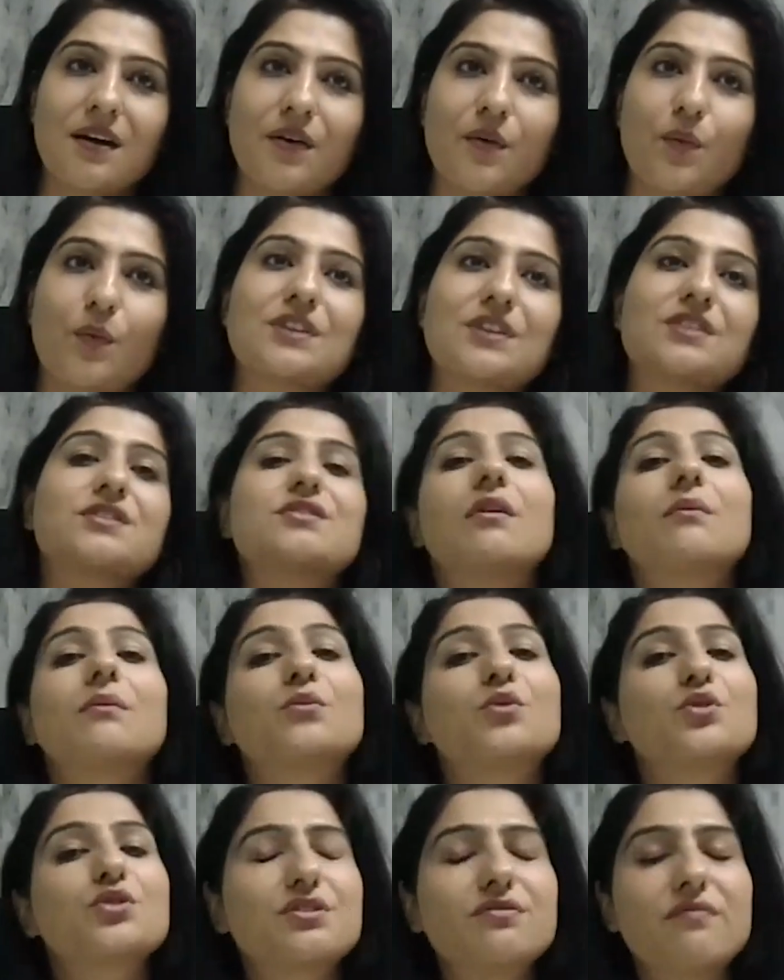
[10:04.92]
what's your
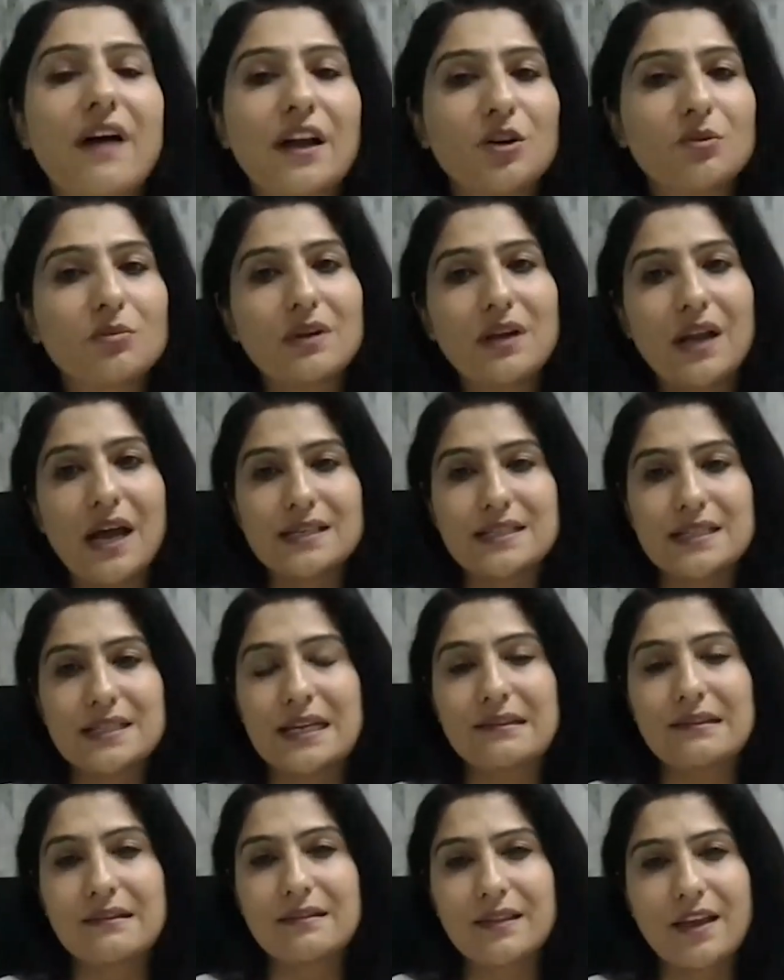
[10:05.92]
most valuable asset, I
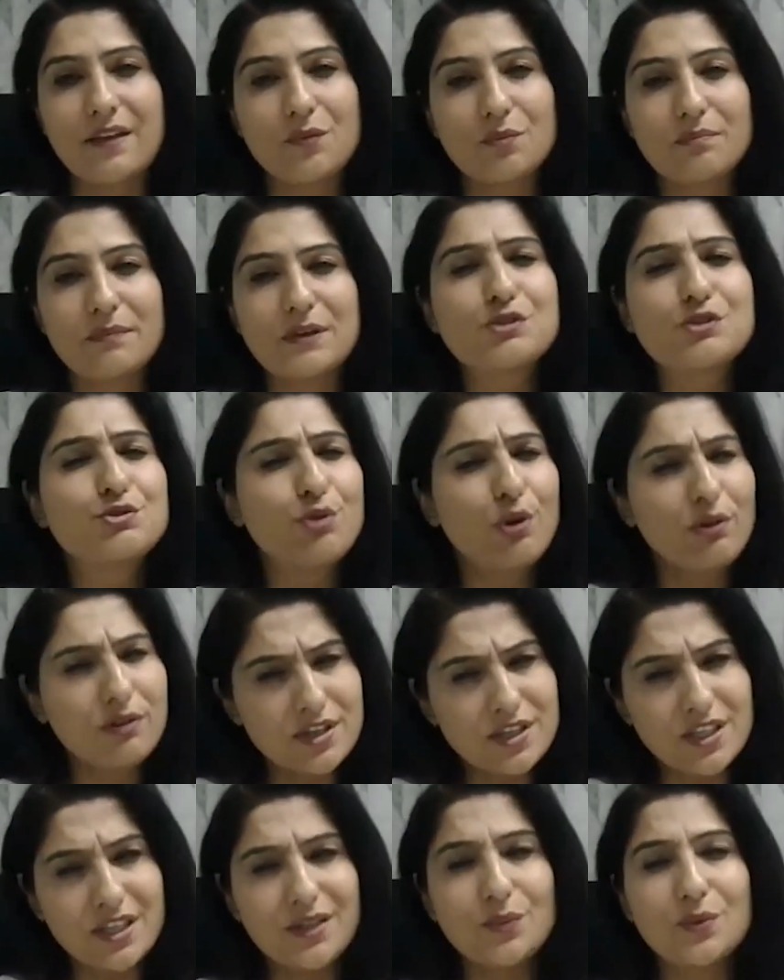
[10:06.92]
think the
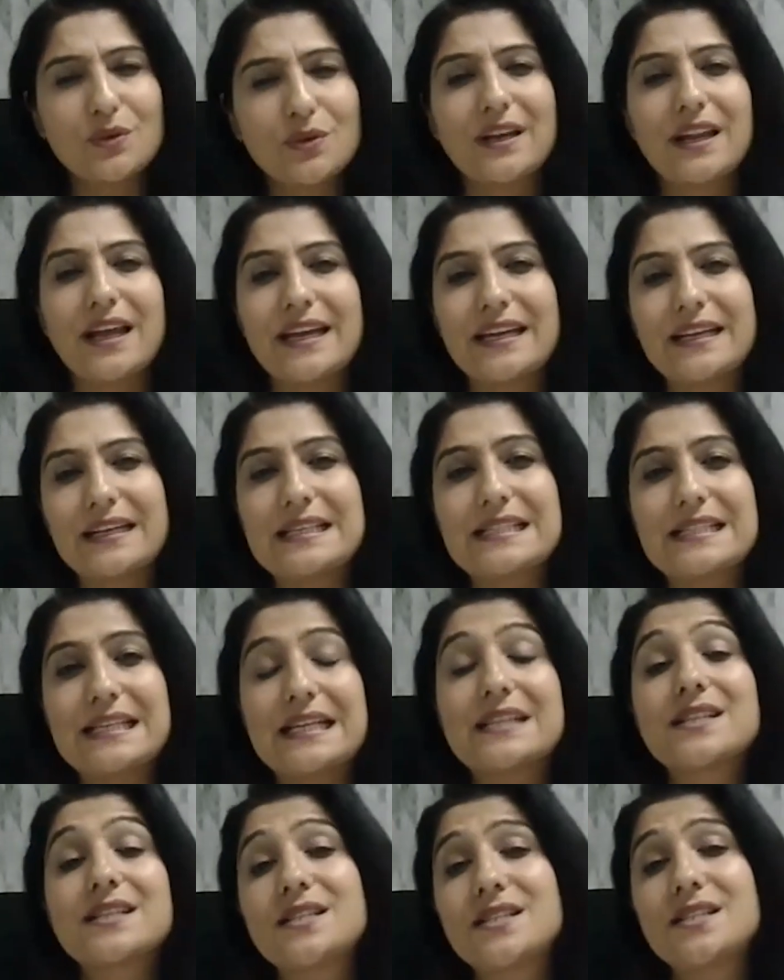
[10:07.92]
majority would likely
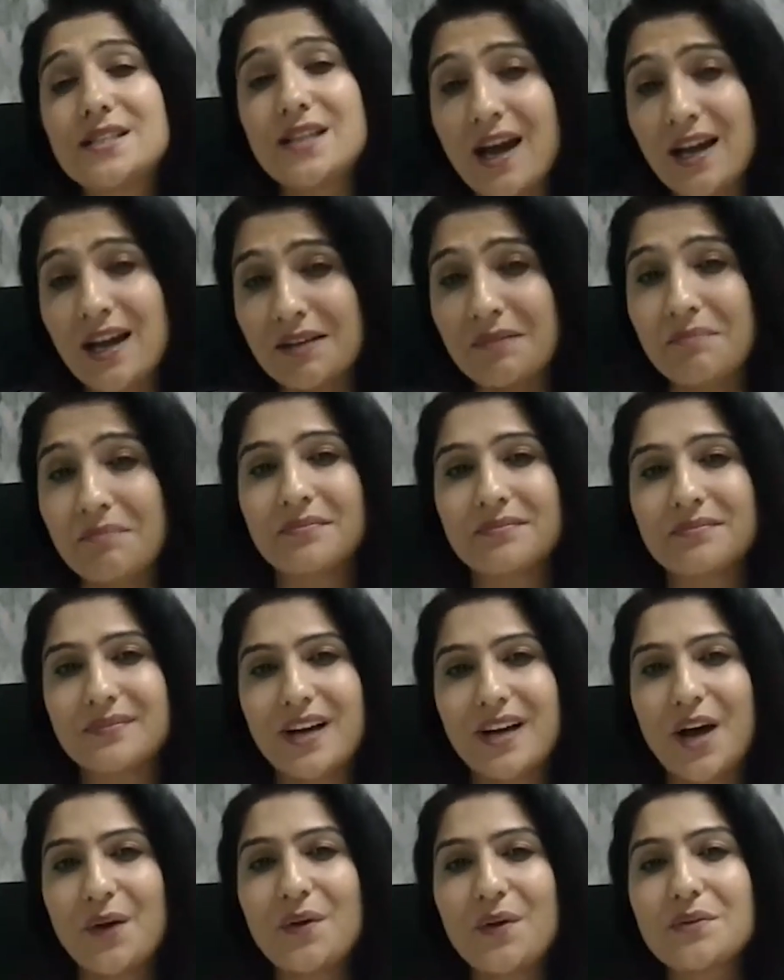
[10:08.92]
say time.
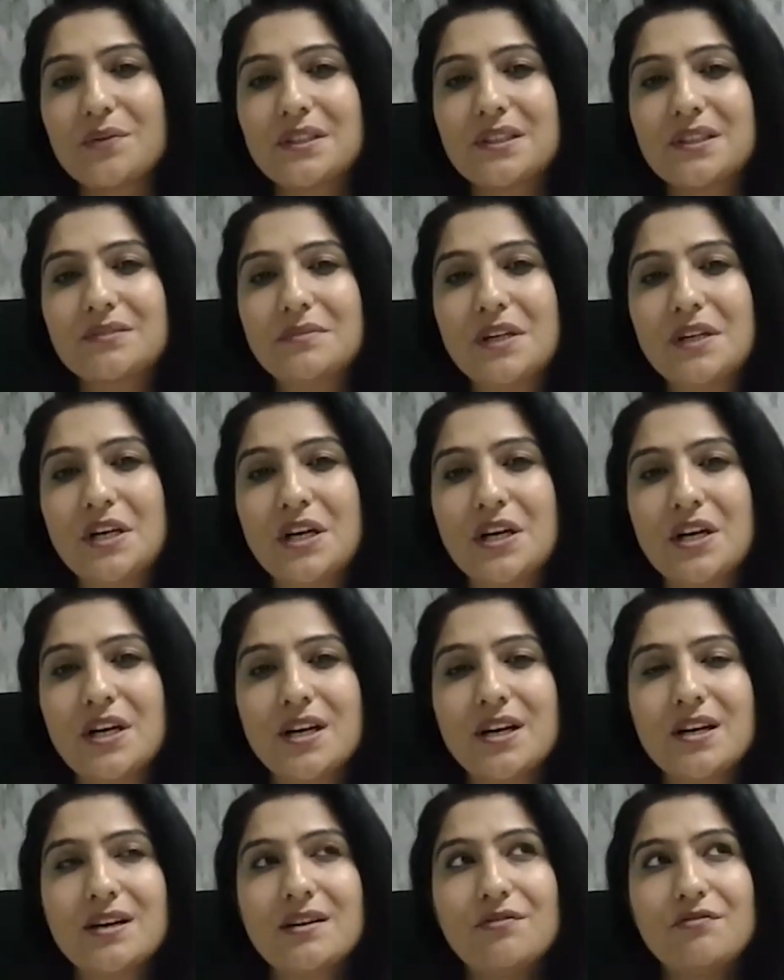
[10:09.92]
However,
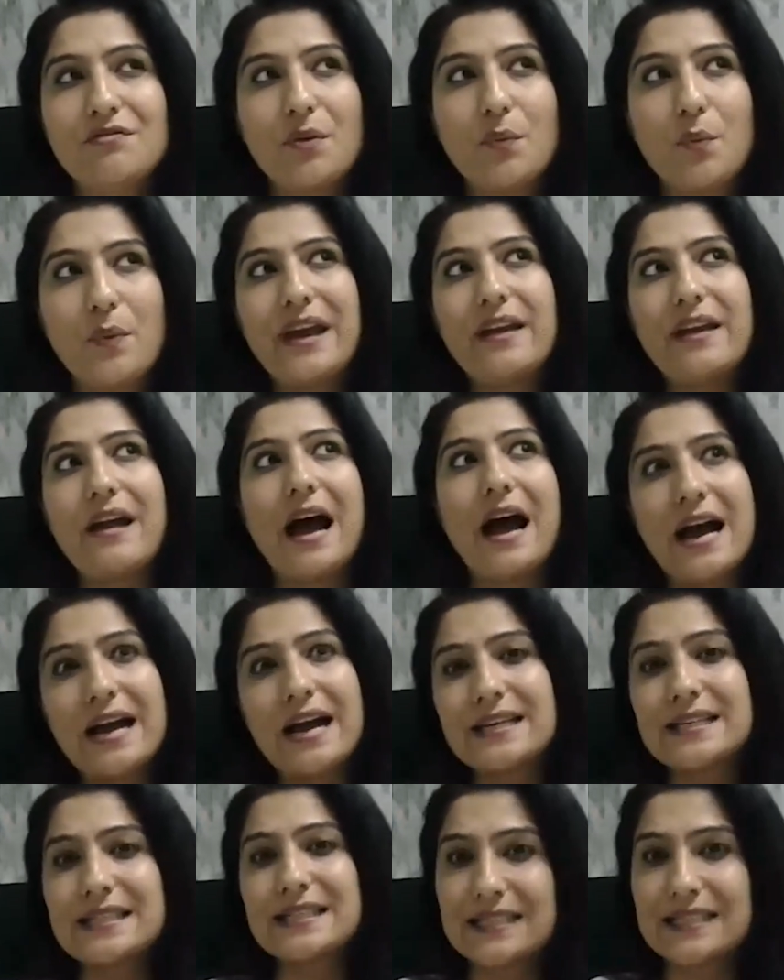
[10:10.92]
from where
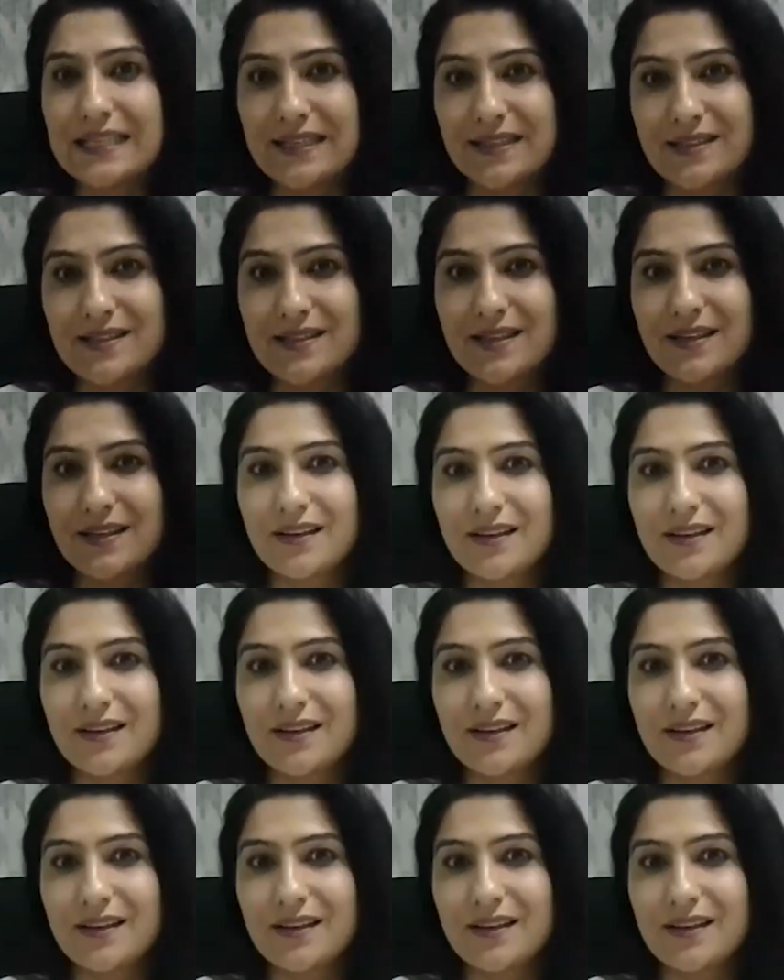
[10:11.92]
I see it,